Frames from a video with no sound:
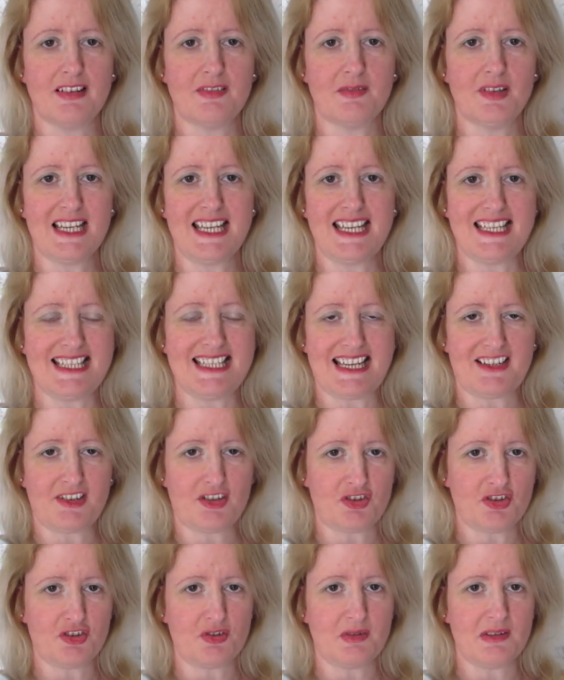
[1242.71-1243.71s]
What has that
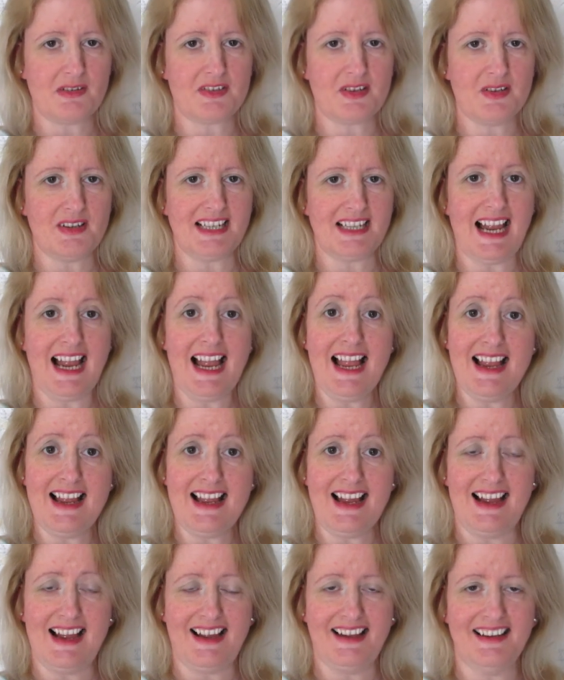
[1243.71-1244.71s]
got to do with sewing?
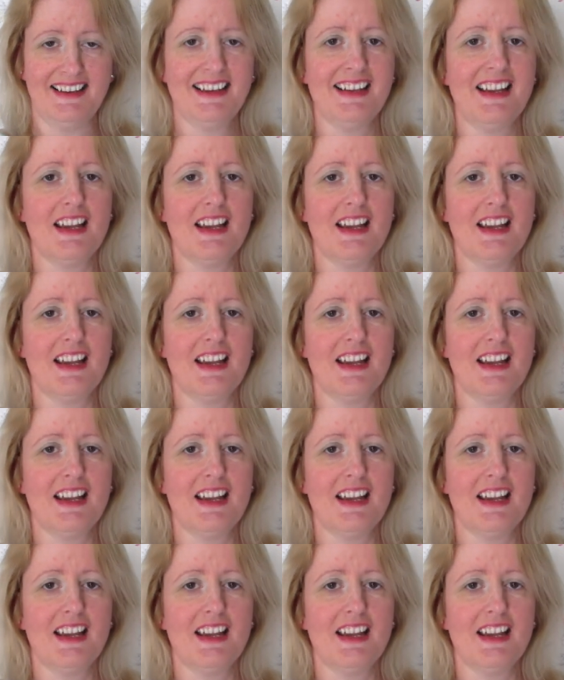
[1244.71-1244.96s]
Ah,